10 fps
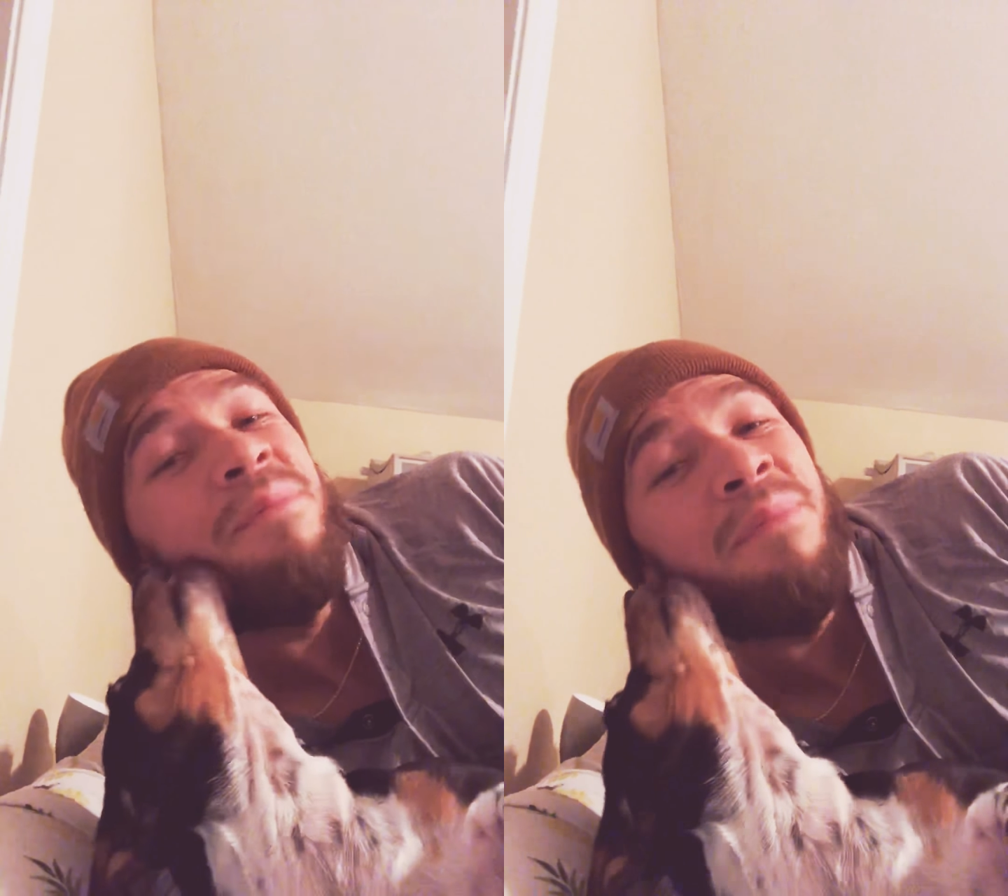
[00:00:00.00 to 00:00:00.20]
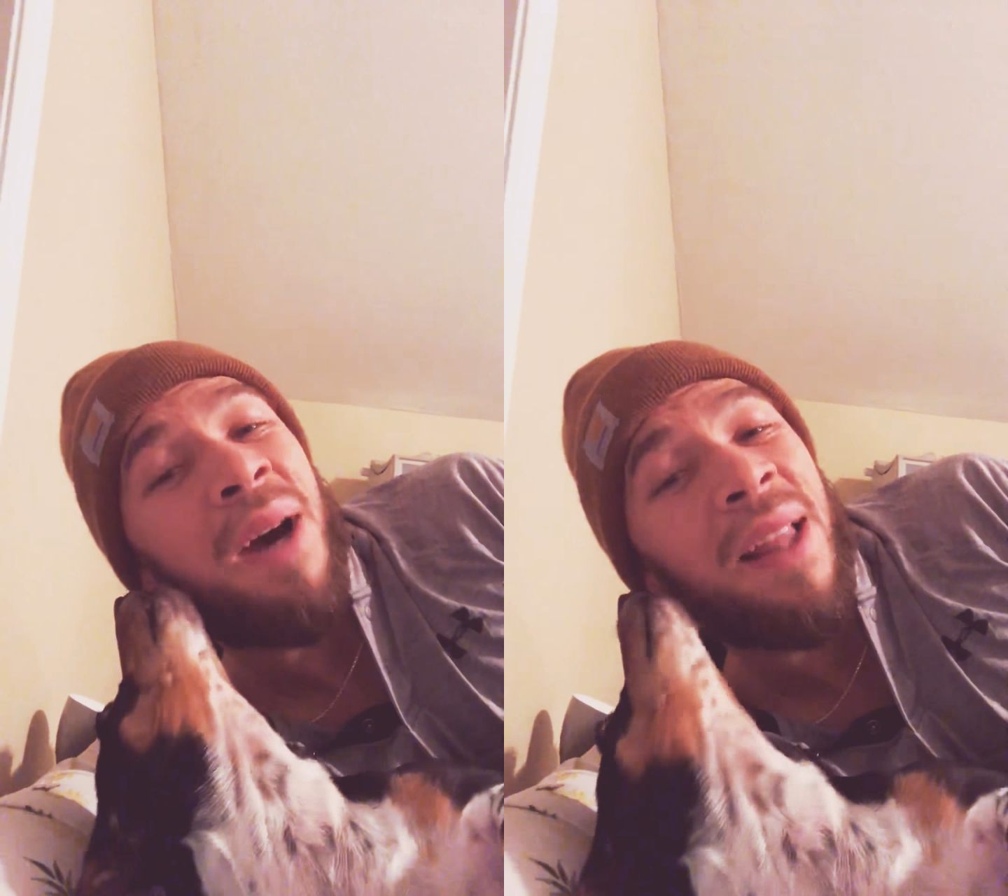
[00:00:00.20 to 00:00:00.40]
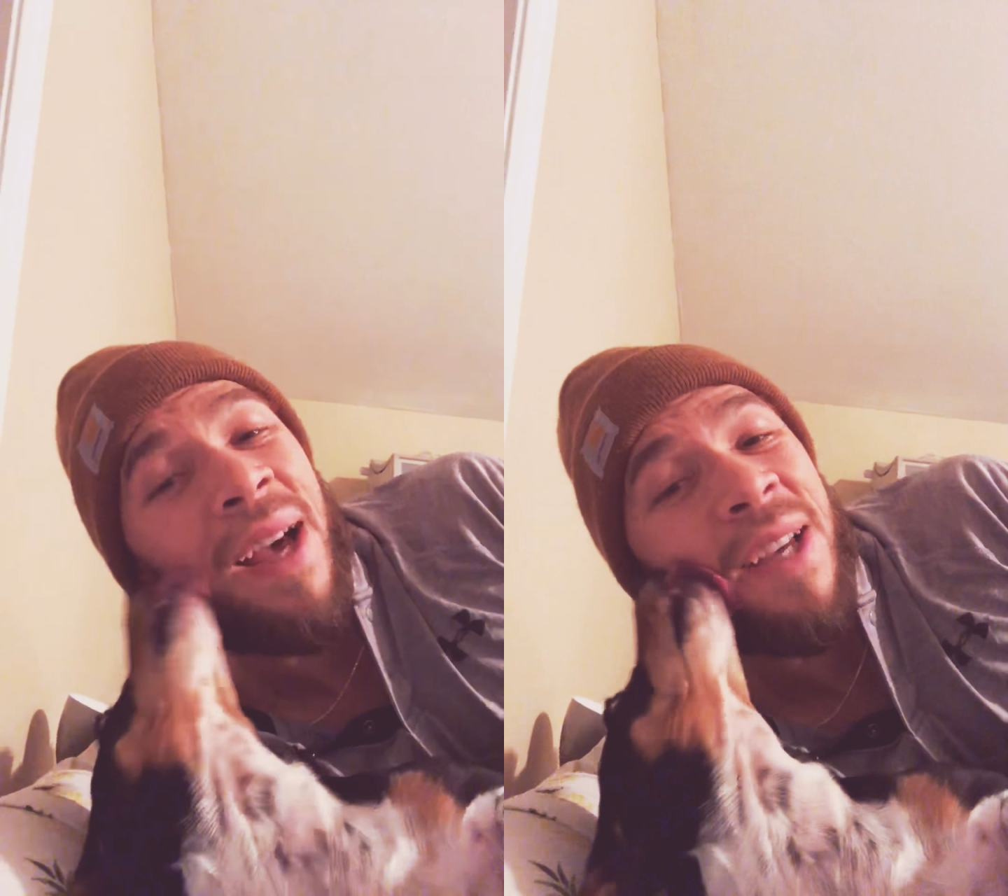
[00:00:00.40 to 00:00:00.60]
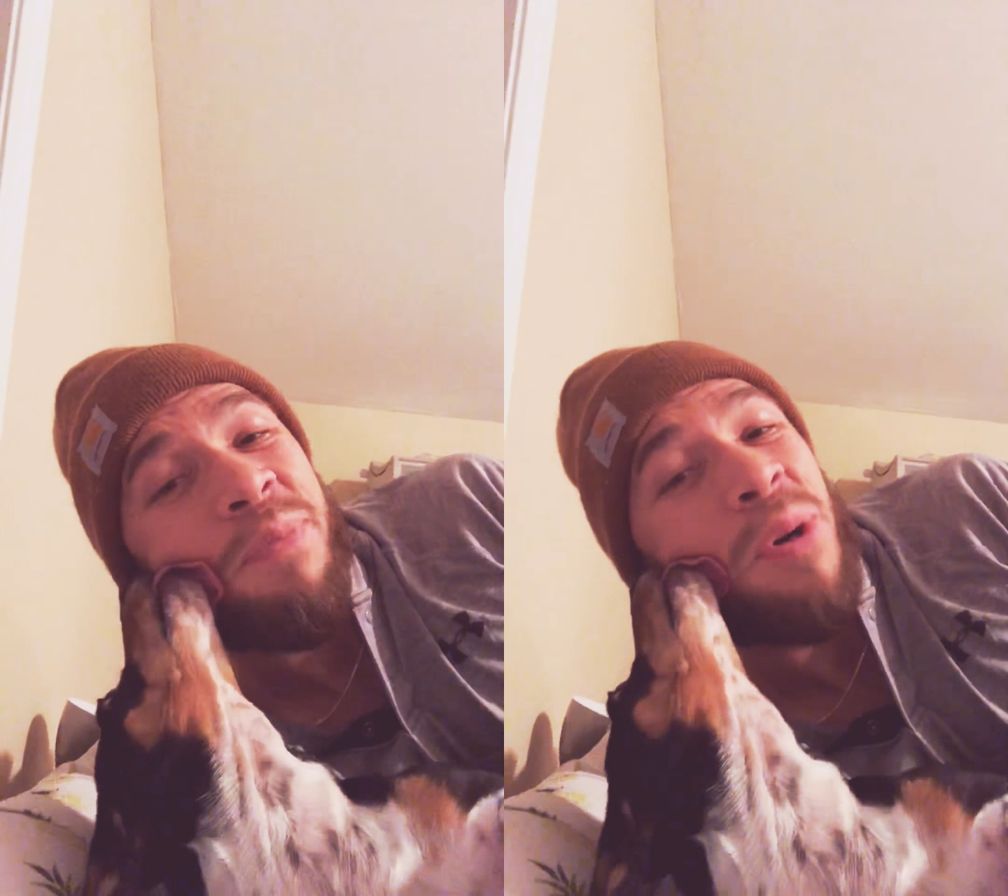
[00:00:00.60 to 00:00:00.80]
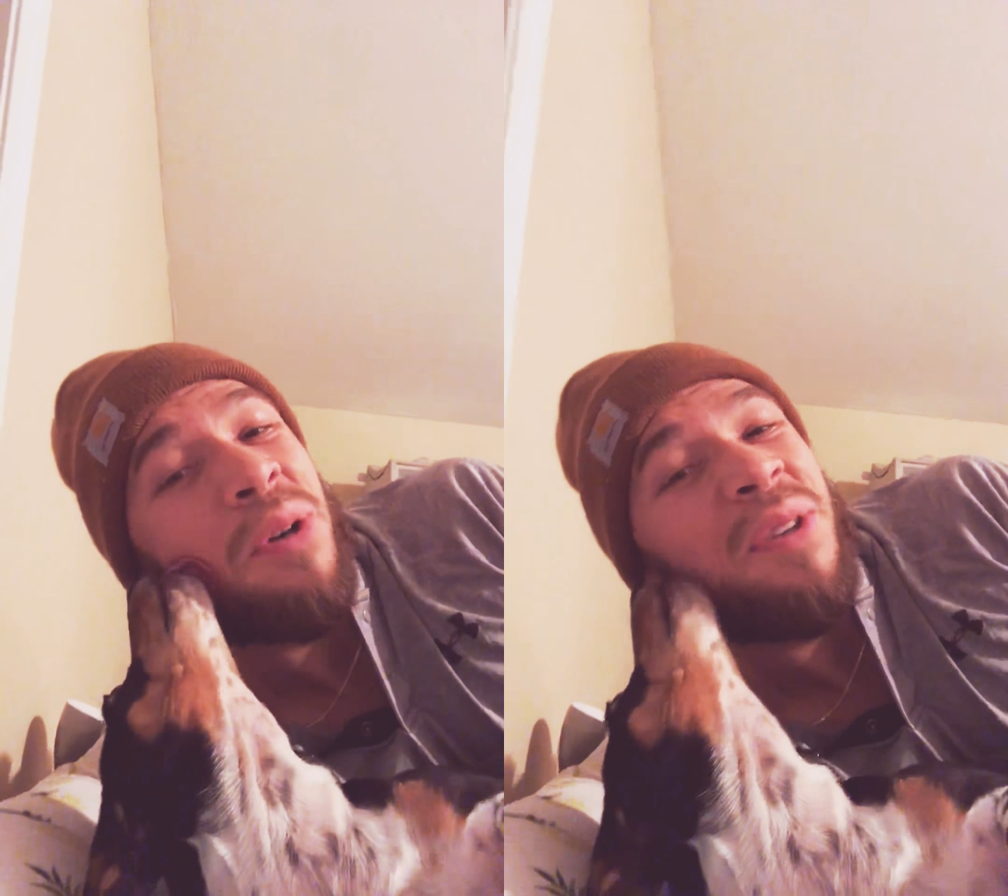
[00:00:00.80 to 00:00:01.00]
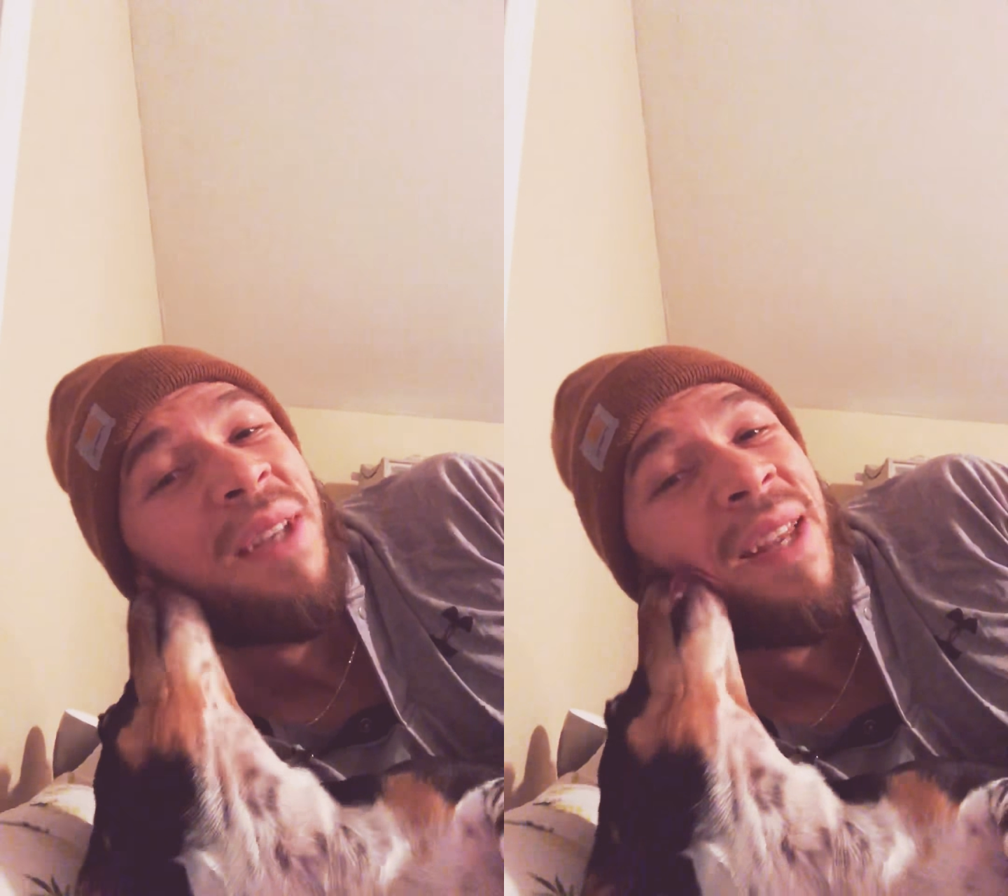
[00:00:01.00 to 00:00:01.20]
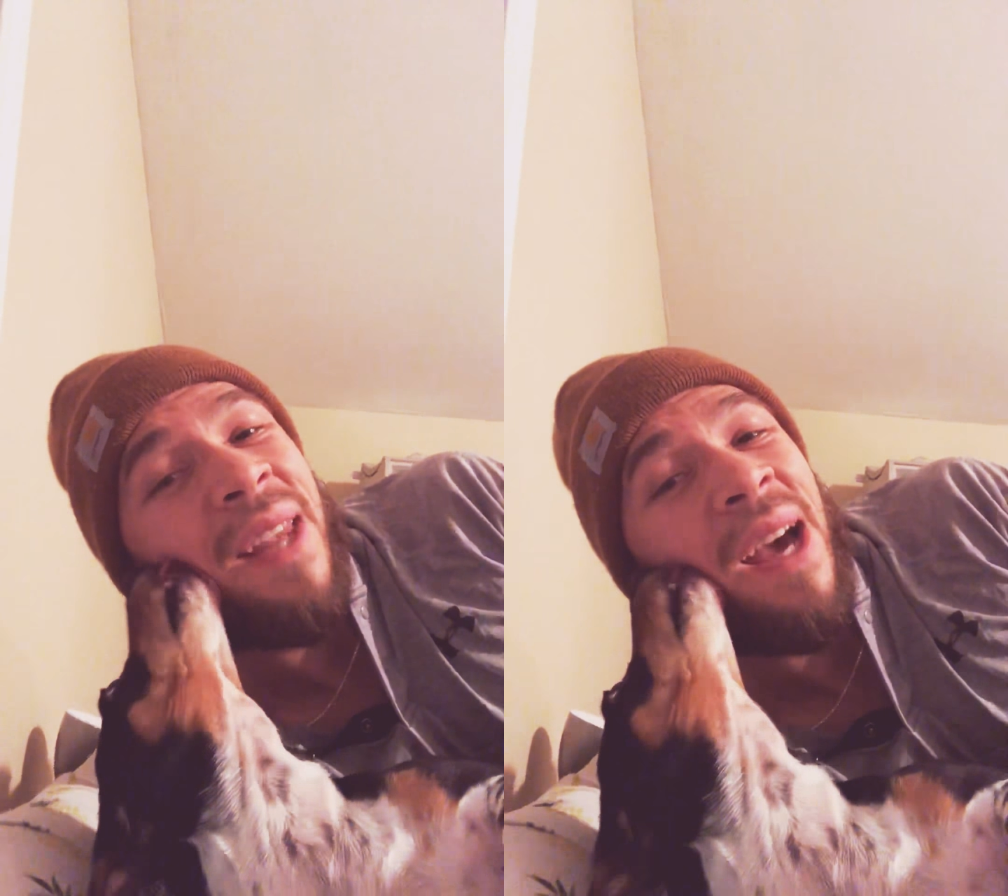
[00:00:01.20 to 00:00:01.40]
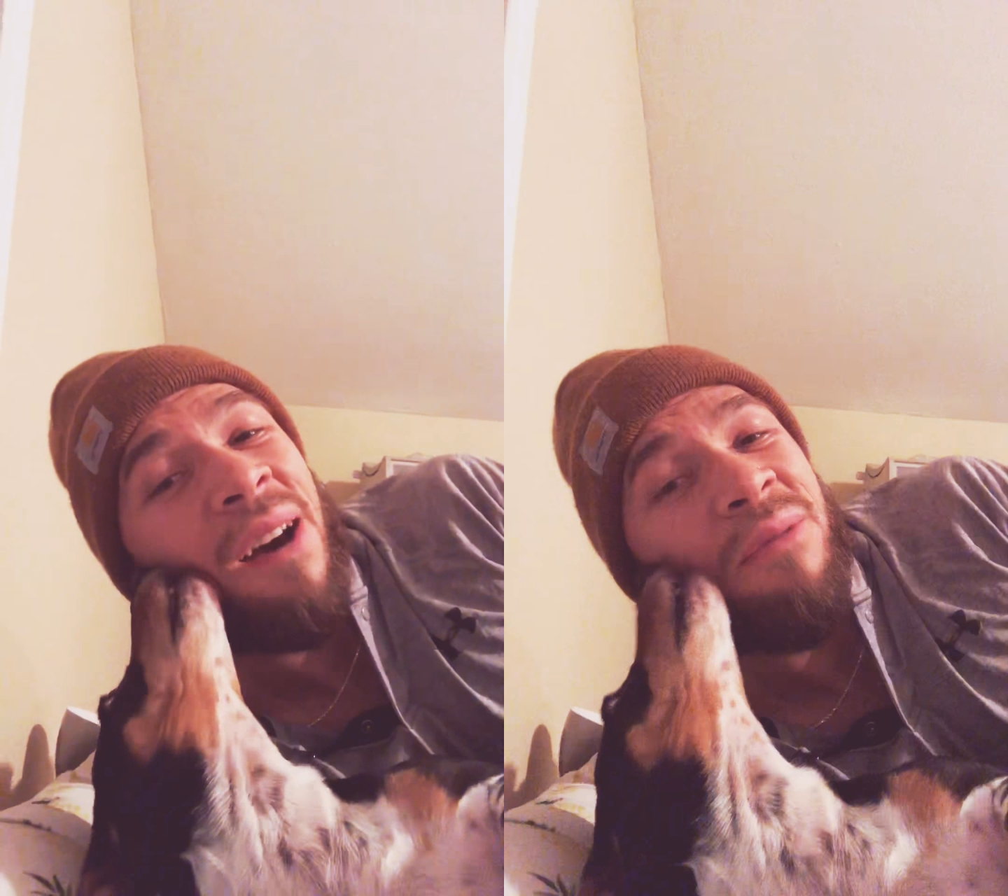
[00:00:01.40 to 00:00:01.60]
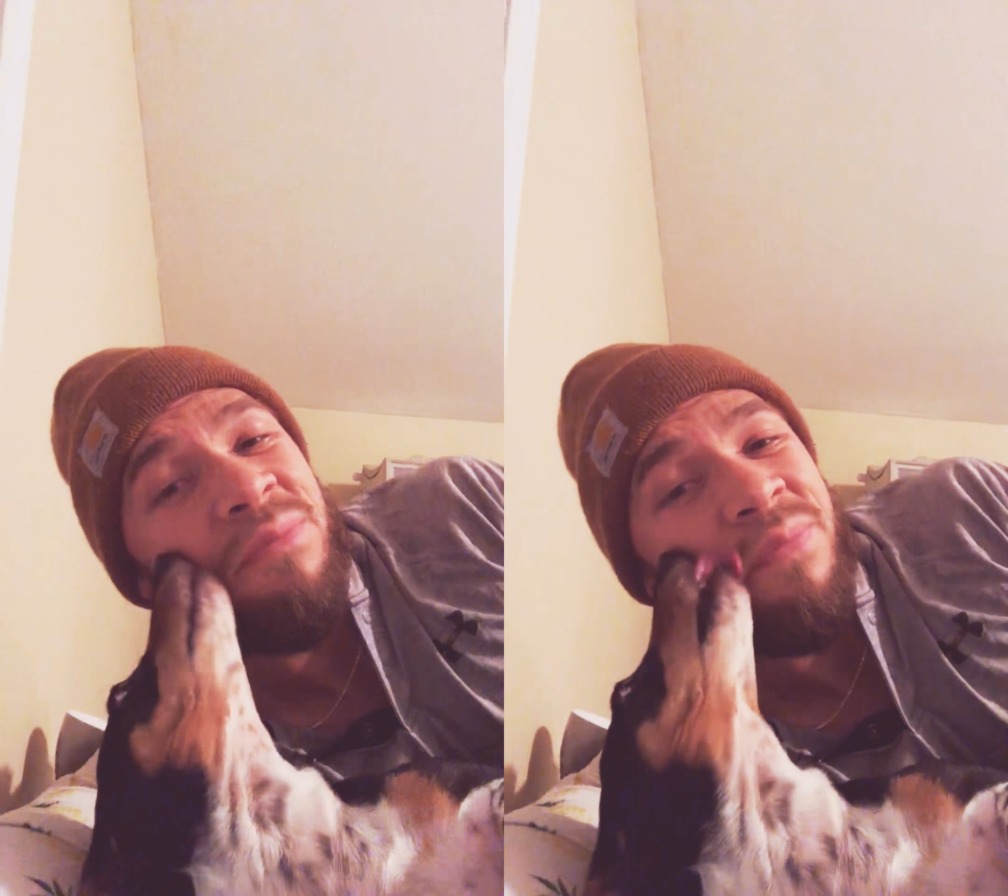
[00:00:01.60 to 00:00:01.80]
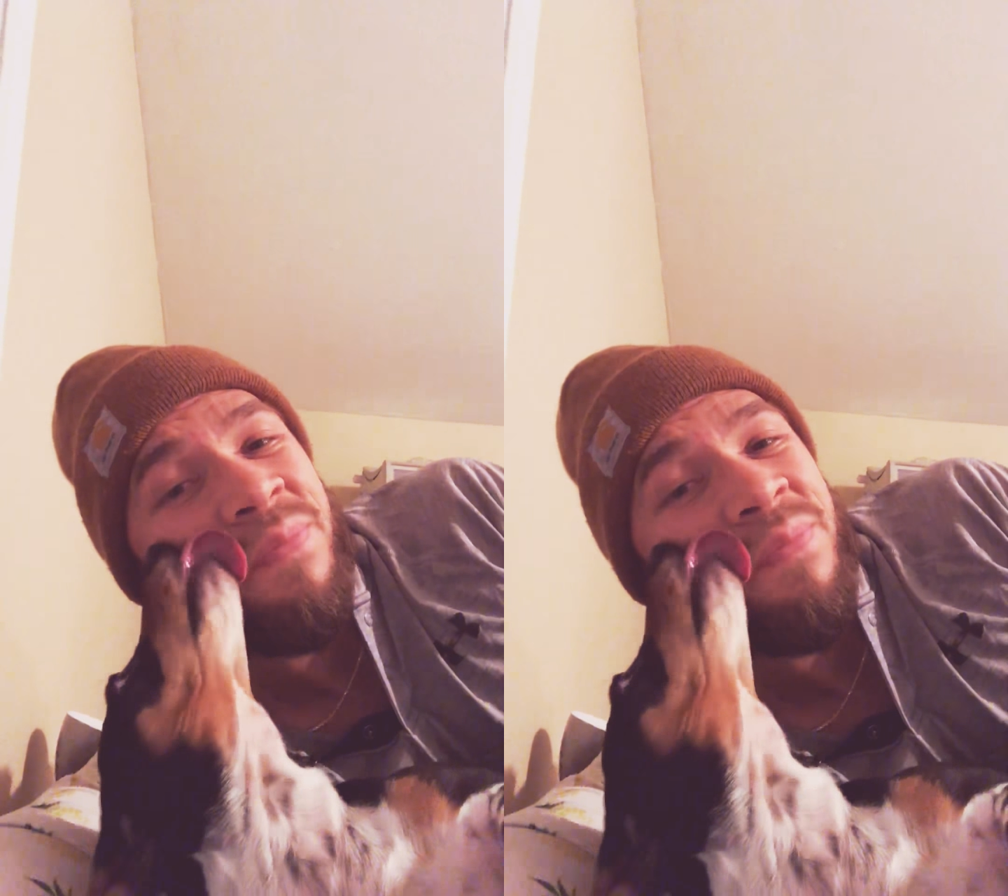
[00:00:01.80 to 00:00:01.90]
my last post and now,